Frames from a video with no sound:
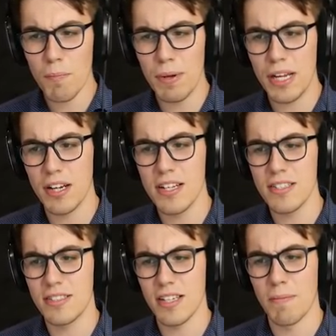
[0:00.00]

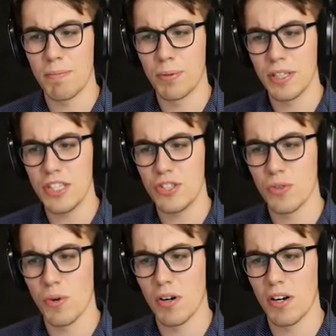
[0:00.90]
because I'm pretty
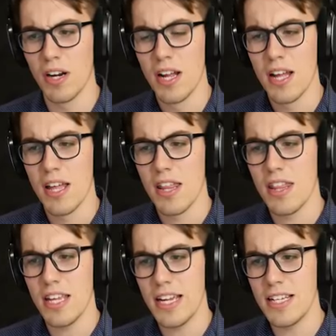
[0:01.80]
sure
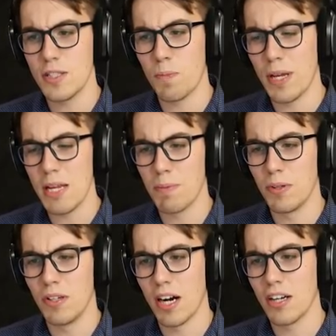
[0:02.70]
these
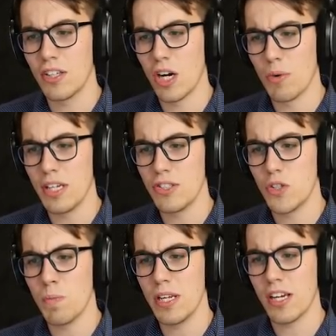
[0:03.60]
people are going
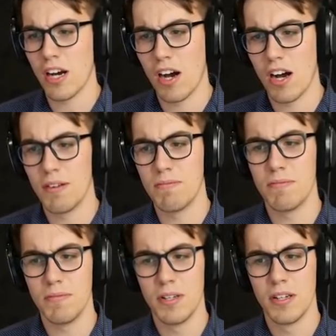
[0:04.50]
to
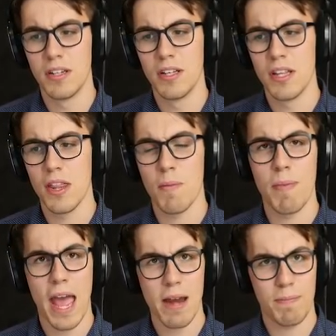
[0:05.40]
become the
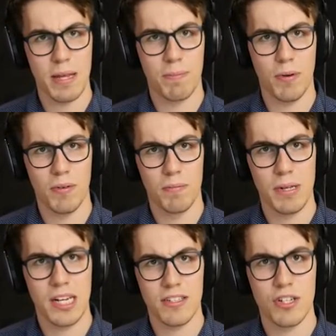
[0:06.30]
bad people
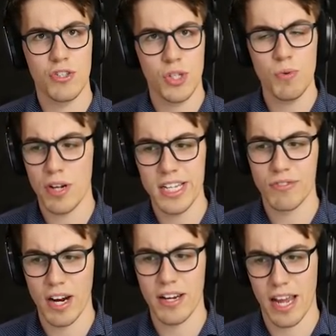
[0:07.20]
because they're too
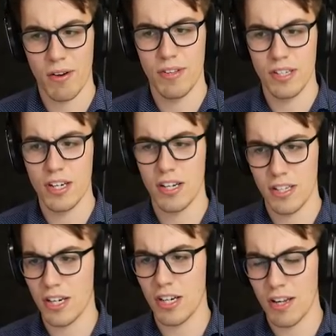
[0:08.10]
nice right now and they're gonna
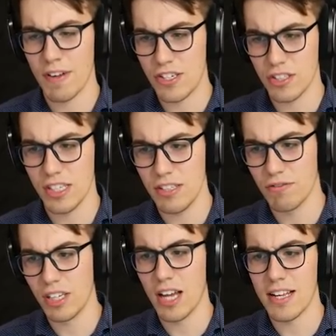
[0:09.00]
they're gonna eventually
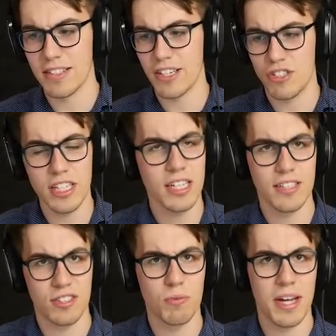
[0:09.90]
realize that cheating
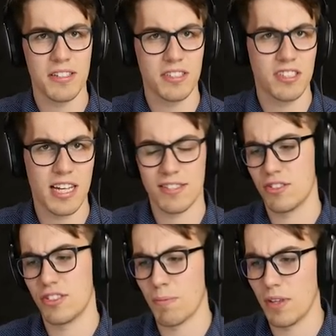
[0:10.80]
is the way to success
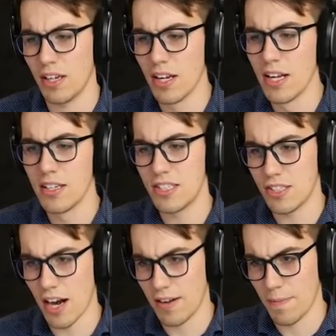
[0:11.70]
or something. Let's
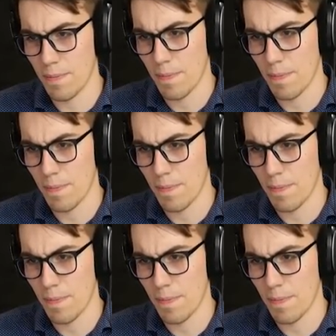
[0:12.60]
start.